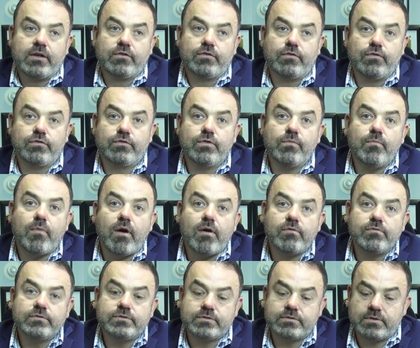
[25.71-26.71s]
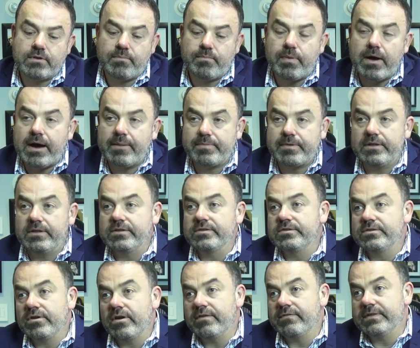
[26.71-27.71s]
to most popular
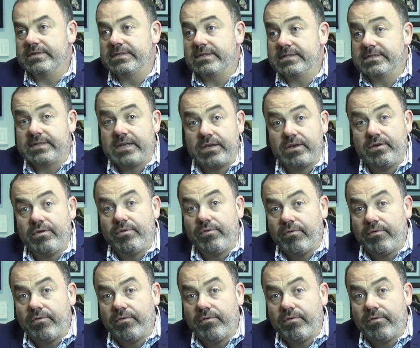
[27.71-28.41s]
services that you